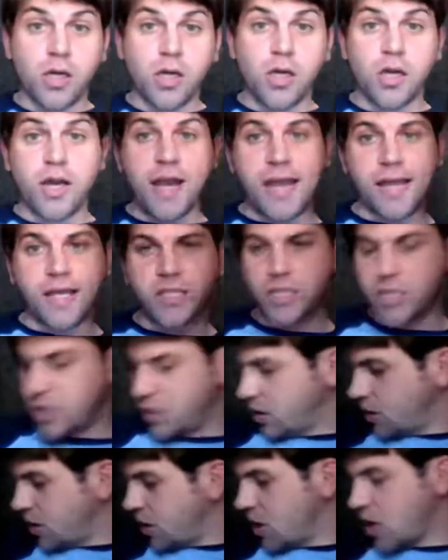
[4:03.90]

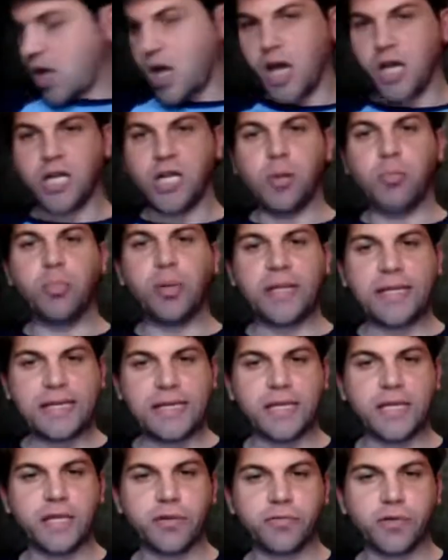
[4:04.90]
Next, a
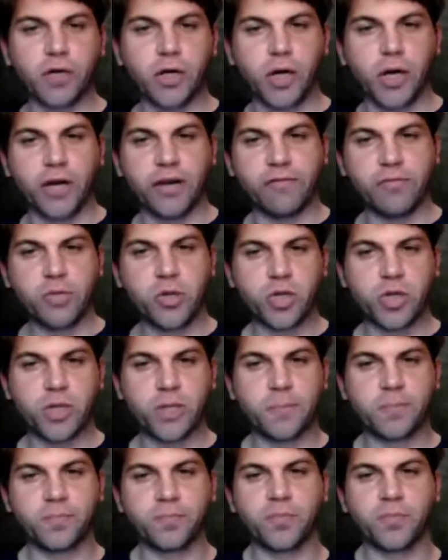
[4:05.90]
completely different kind of book